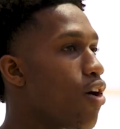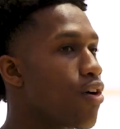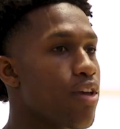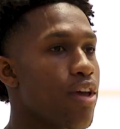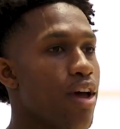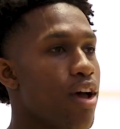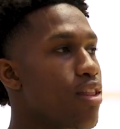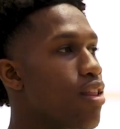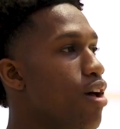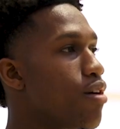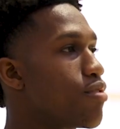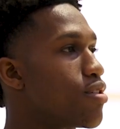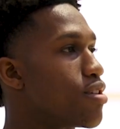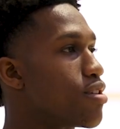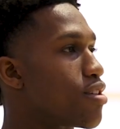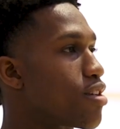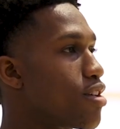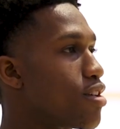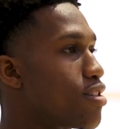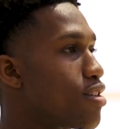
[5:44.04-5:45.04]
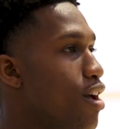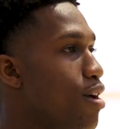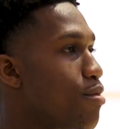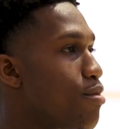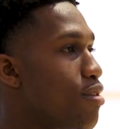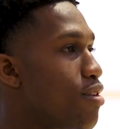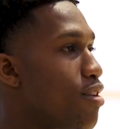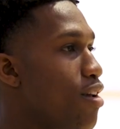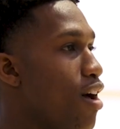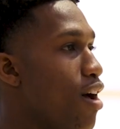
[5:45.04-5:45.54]
Oh, yeah, I love it, because
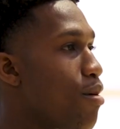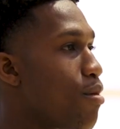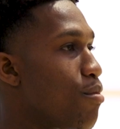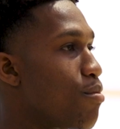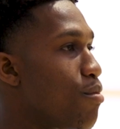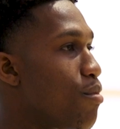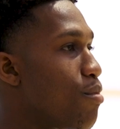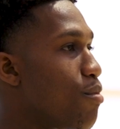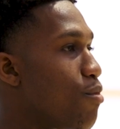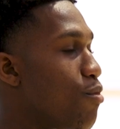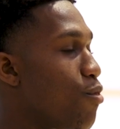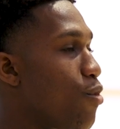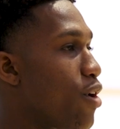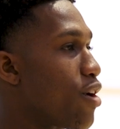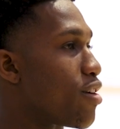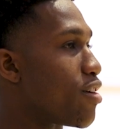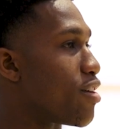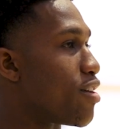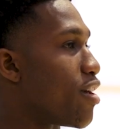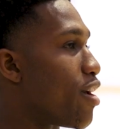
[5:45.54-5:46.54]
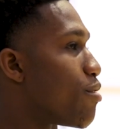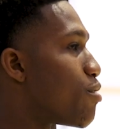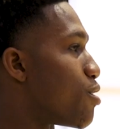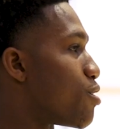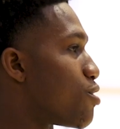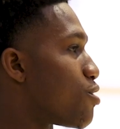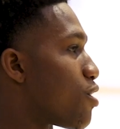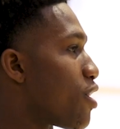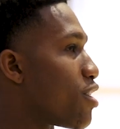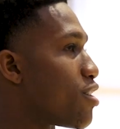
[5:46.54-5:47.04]
I'm rarely ever
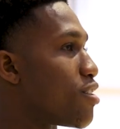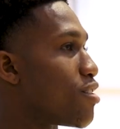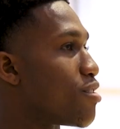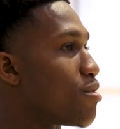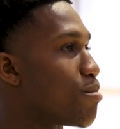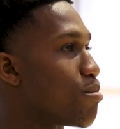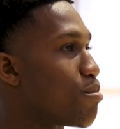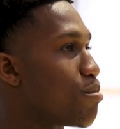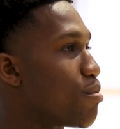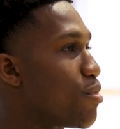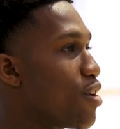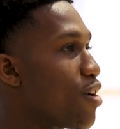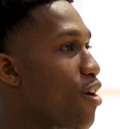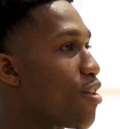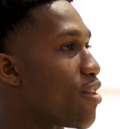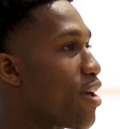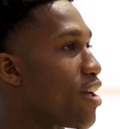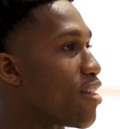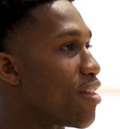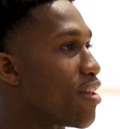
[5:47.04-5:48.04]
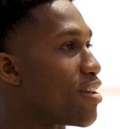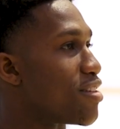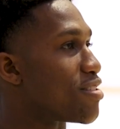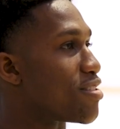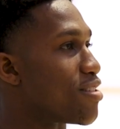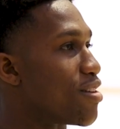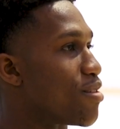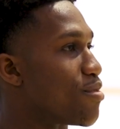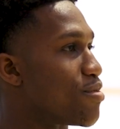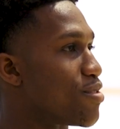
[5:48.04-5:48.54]
trying to be on that
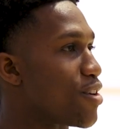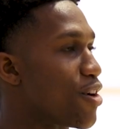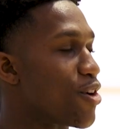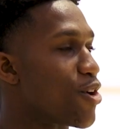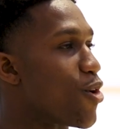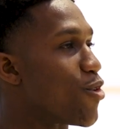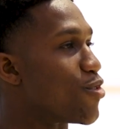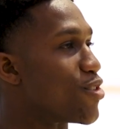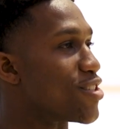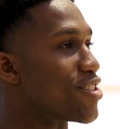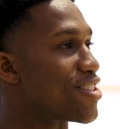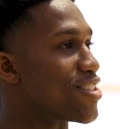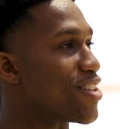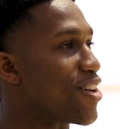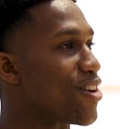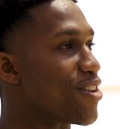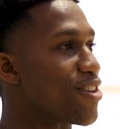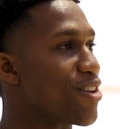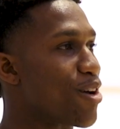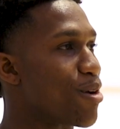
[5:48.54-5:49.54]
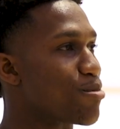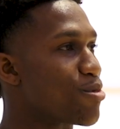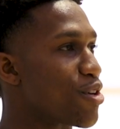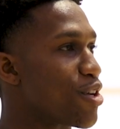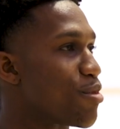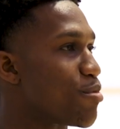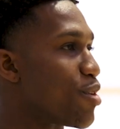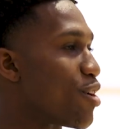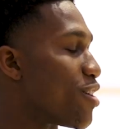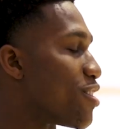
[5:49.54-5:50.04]
list of turnovers. So, you know, I'm
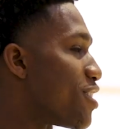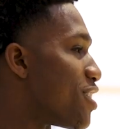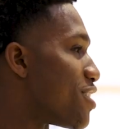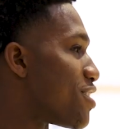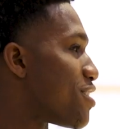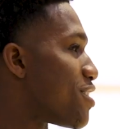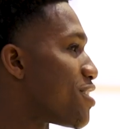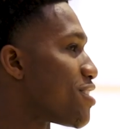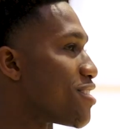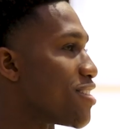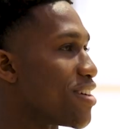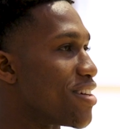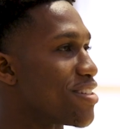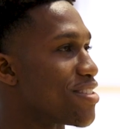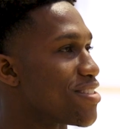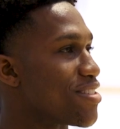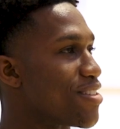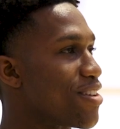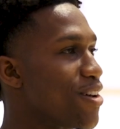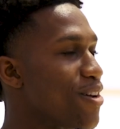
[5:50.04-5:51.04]
trying to be on the assist list.